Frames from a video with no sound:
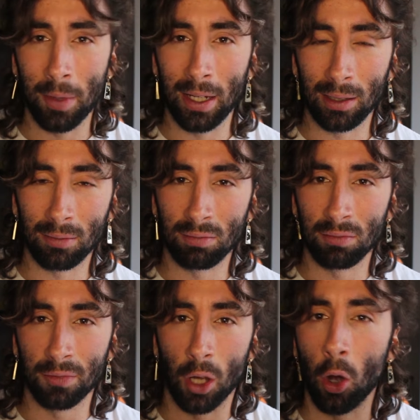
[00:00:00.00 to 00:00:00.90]
I mean,
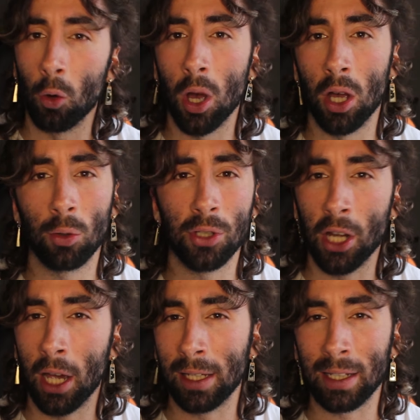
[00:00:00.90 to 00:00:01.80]
the whole world
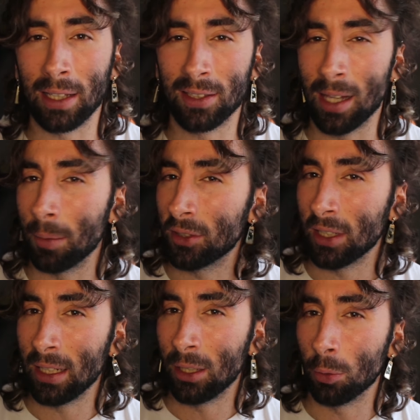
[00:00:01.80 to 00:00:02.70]
uniting against the
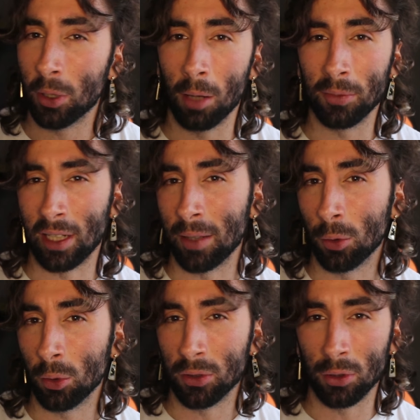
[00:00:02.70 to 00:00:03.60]
MC who becomes
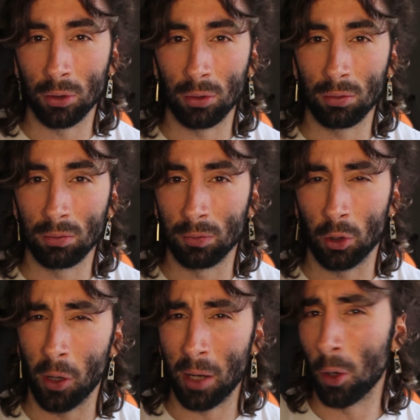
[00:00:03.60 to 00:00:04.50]
evil to
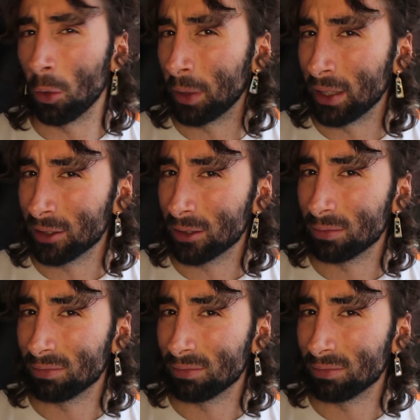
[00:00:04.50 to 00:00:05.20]
create world peace.